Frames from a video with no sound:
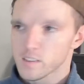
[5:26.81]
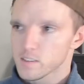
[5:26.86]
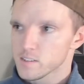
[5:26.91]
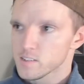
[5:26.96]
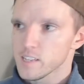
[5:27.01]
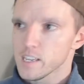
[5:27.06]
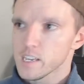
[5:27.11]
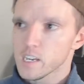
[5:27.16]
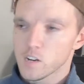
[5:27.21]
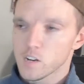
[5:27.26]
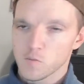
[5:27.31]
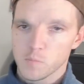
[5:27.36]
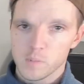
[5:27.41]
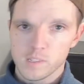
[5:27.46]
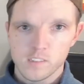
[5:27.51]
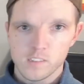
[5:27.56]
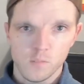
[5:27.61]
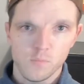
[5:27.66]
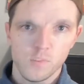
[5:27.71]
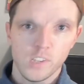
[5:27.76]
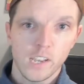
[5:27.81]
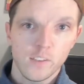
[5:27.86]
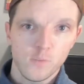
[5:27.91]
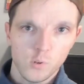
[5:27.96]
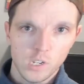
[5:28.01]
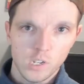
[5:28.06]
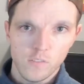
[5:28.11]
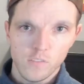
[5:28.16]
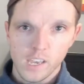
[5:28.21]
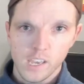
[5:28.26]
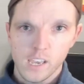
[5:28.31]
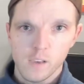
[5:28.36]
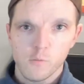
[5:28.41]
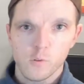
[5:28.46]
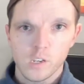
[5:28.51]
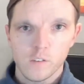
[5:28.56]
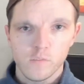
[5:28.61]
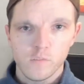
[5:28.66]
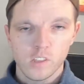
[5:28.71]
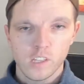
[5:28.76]
the state government sometimes would give you, hey,
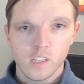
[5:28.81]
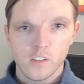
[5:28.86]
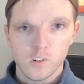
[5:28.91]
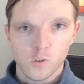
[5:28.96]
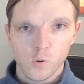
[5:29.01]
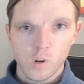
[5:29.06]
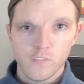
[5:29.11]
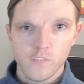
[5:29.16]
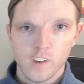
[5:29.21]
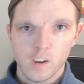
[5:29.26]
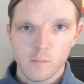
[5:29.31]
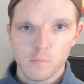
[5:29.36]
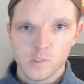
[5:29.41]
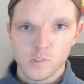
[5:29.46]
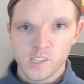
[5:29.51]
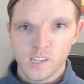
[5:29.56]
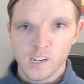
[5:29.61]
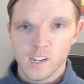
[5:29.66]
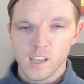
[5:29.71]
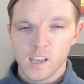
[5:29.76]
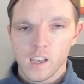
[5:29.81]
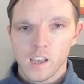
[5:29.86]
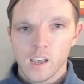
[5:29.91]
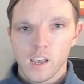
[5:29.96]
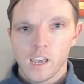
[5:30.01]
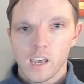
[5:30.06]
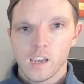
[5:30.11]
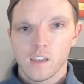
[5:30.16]
we'll give you the other 25%.